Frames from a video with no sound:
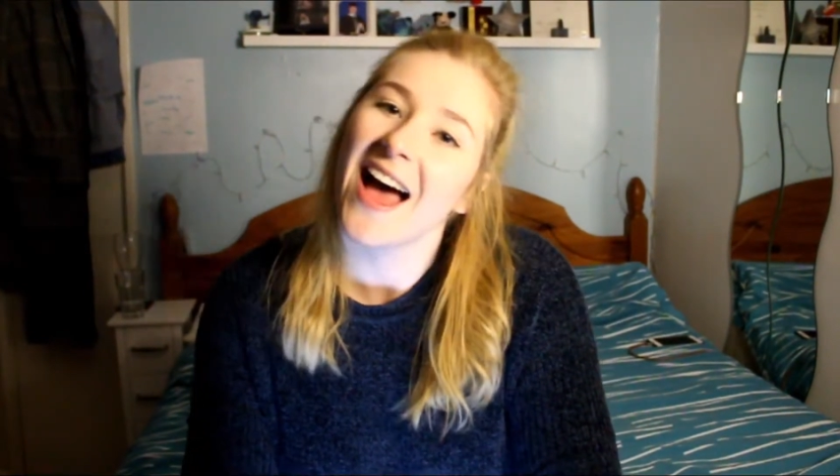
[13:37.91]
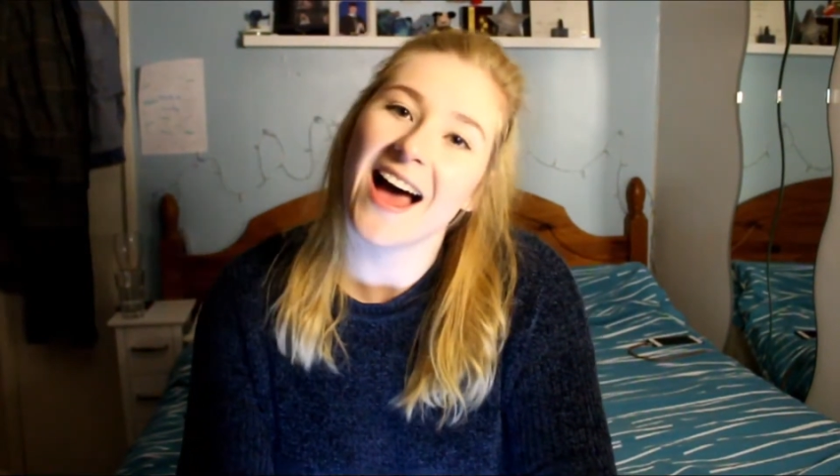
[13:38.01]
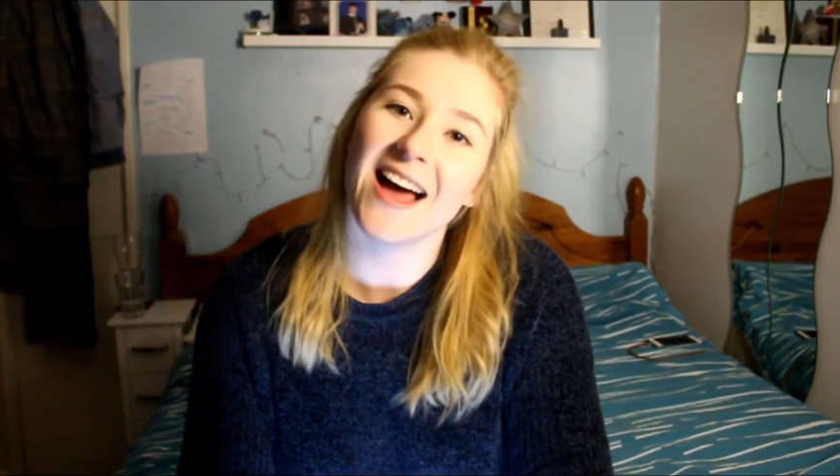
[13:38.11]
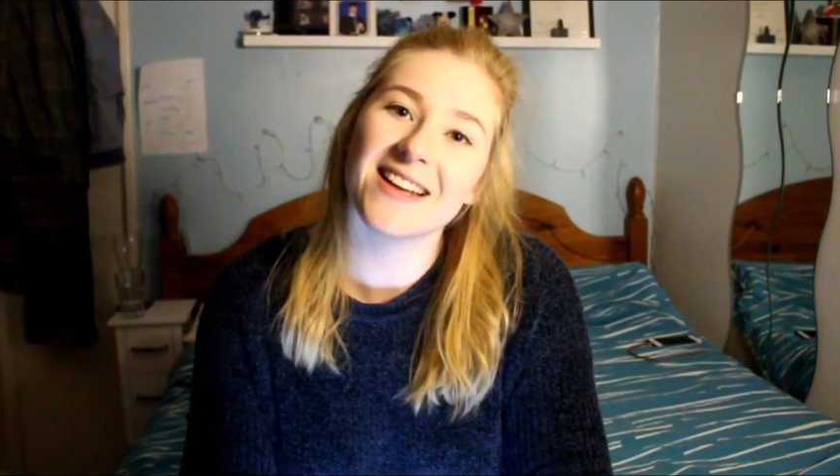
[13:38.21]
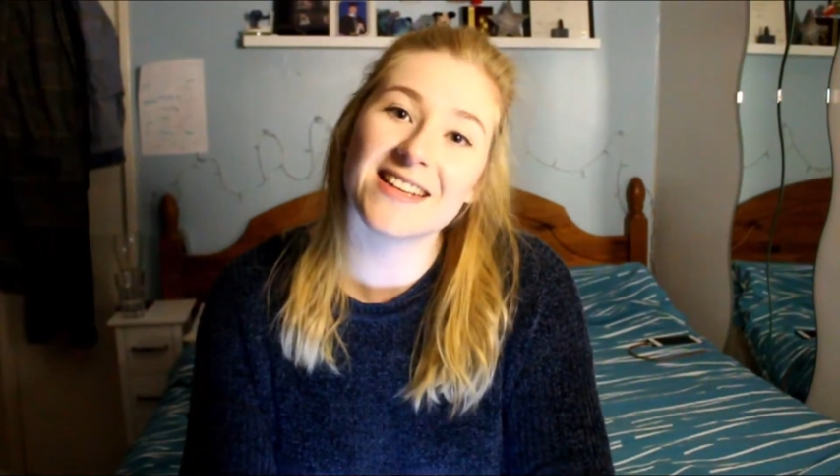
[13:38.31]

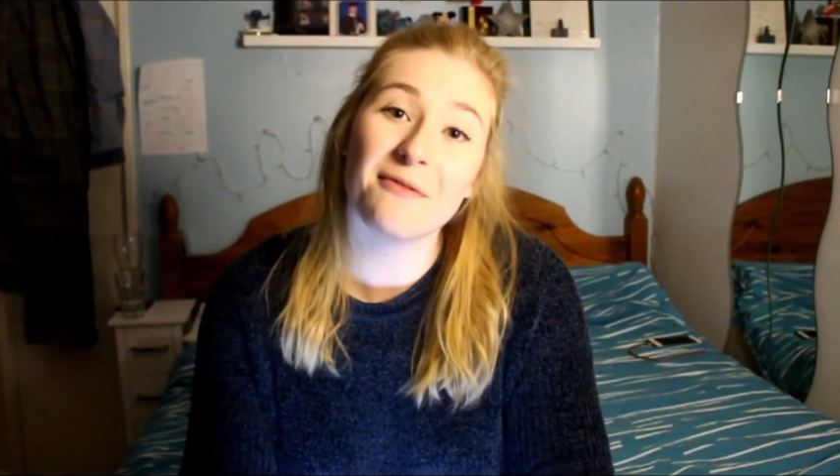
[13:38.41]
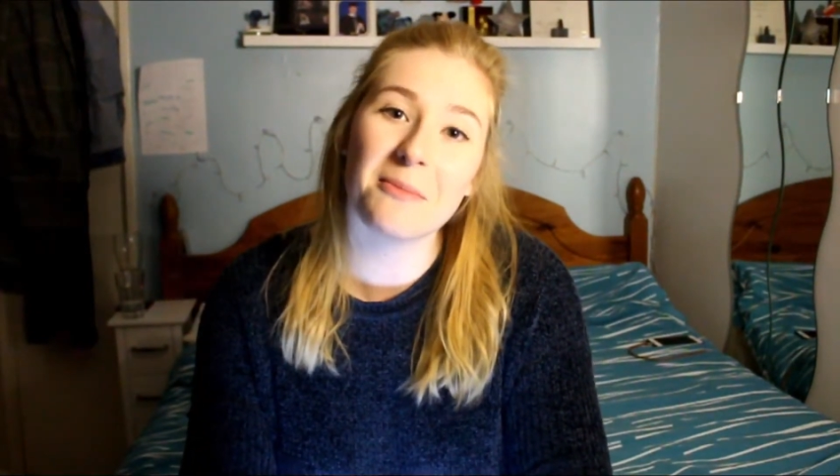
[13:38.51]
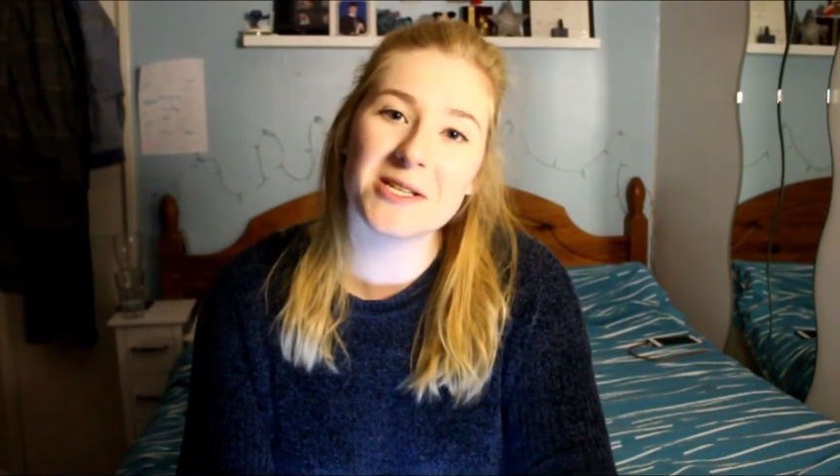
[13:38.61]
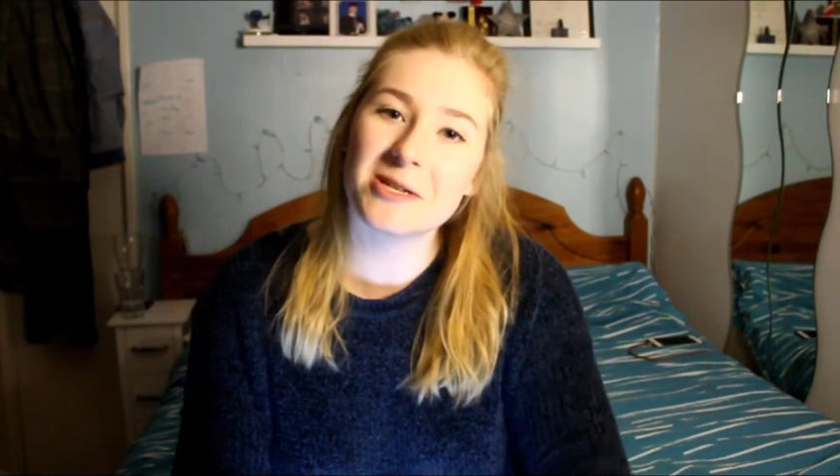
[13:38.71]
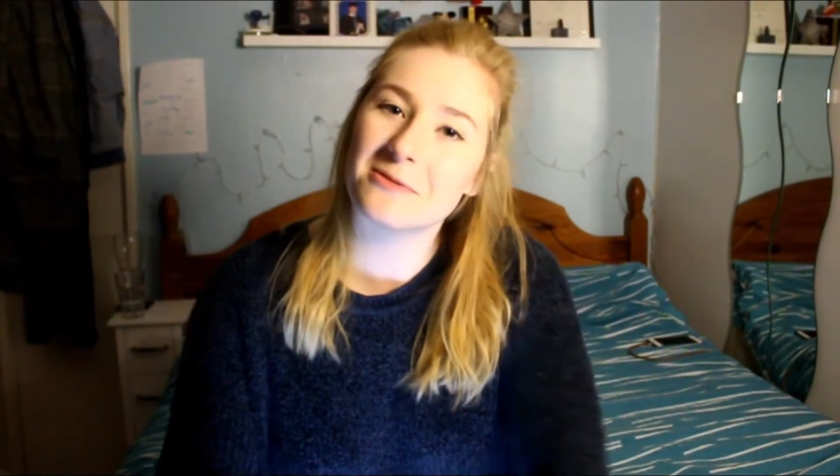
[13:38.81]
and have a
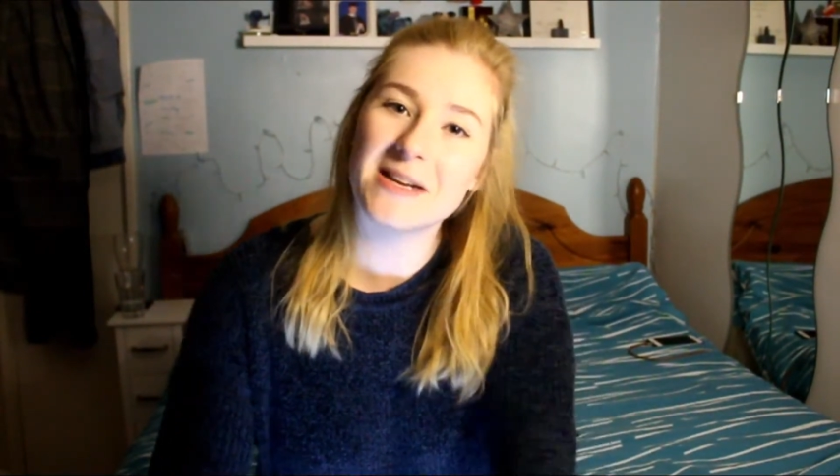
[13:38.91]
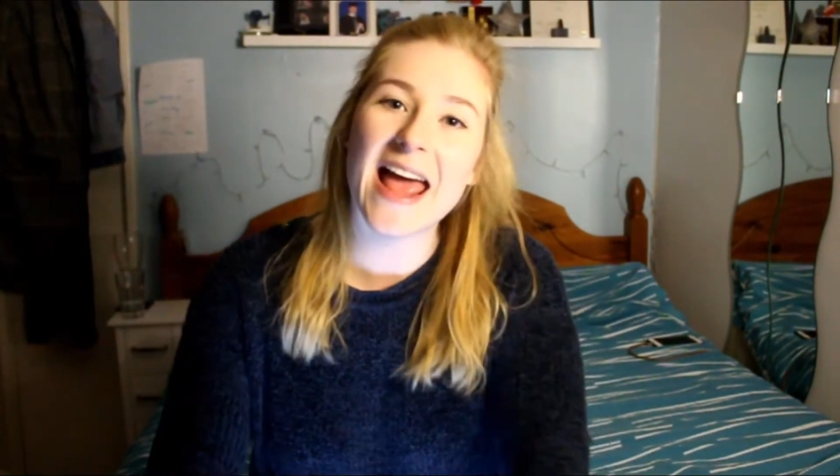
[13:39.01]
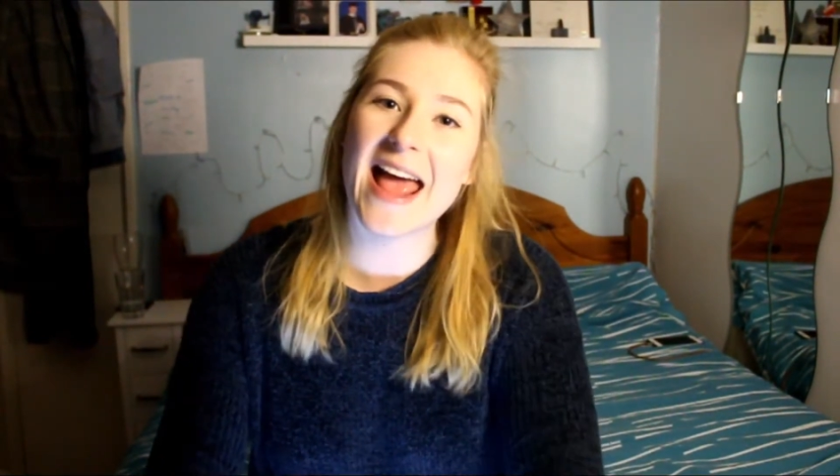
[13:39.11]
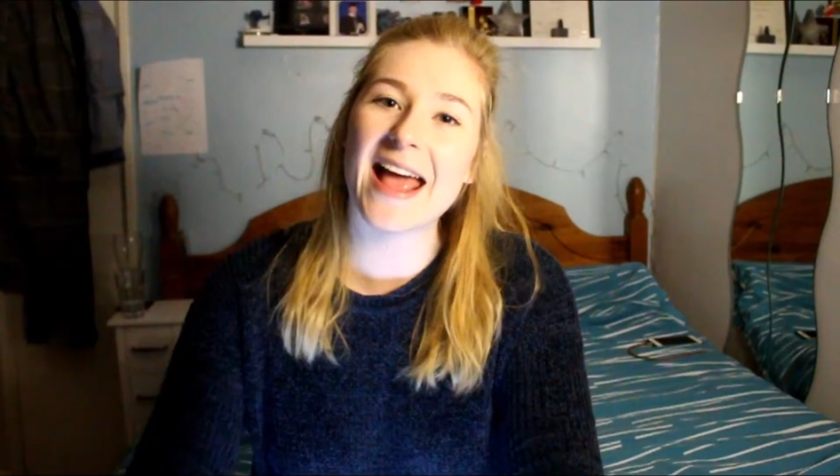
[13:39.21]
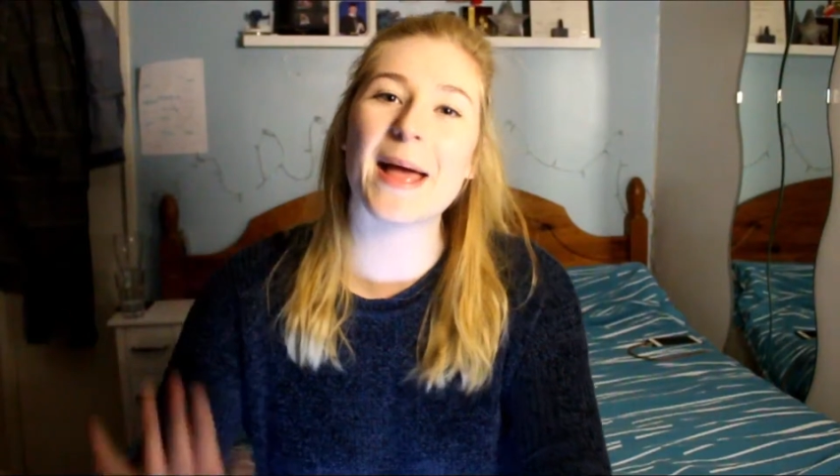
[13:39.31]
magical
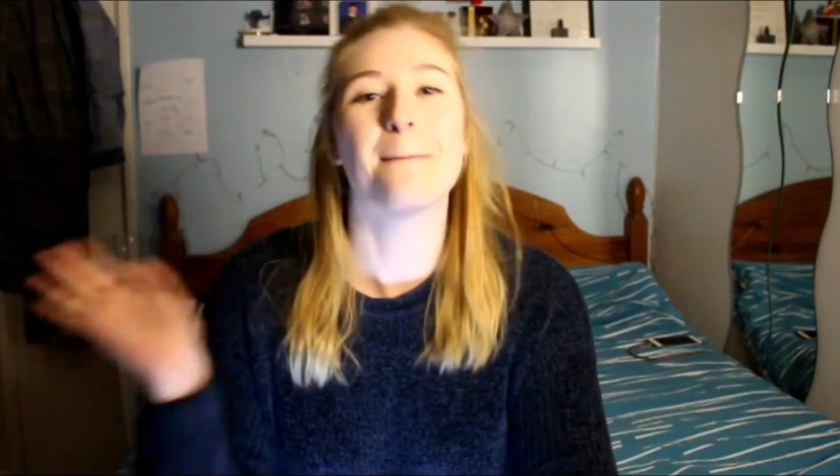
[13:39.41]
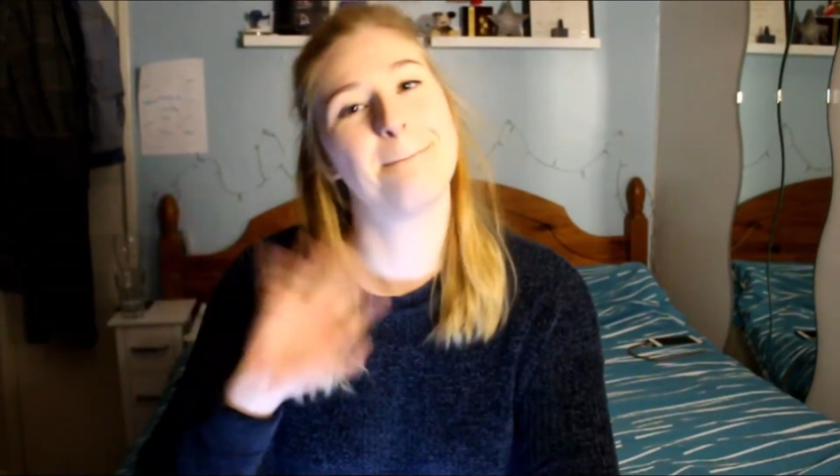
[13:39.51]
day.